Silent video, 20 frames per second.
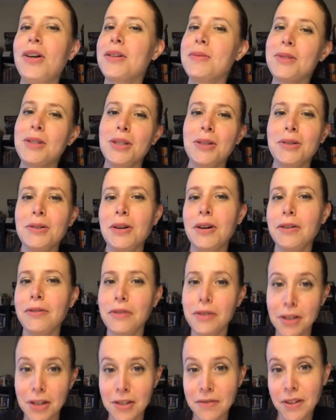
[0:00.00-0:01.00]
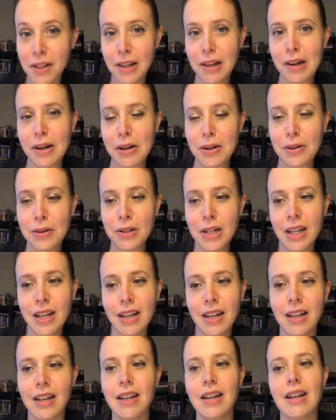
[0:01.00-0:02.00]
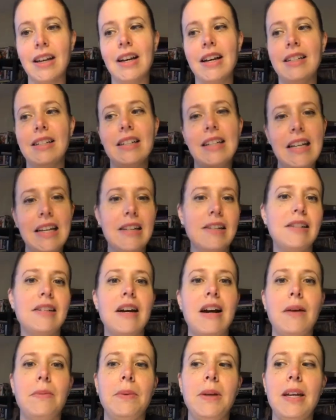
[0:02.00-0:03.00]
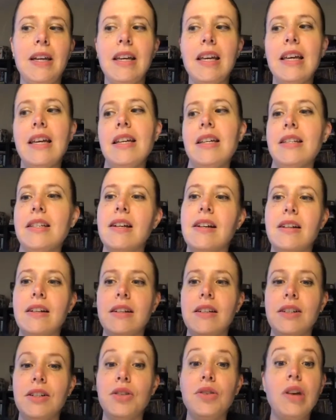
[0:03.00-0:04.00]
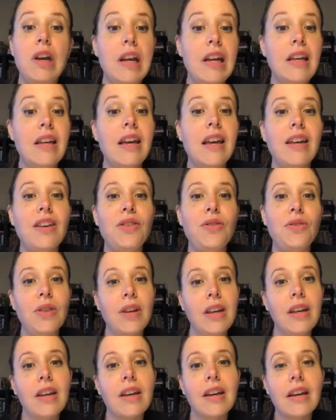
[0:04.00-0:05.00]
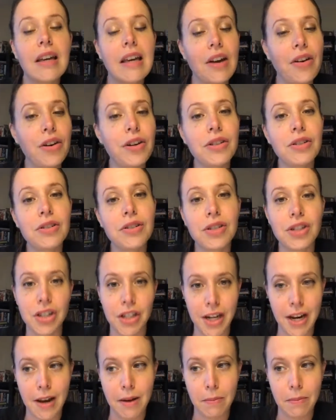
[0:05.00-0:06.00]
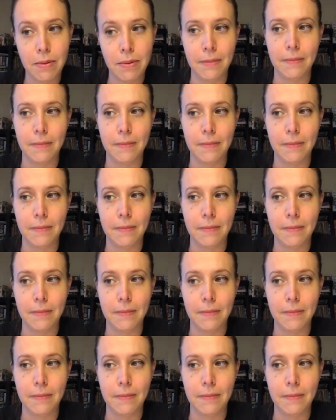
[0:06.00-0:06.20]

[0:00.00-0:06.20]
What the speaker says: welcome to our first video. Today's topic is on creating a unique character shape.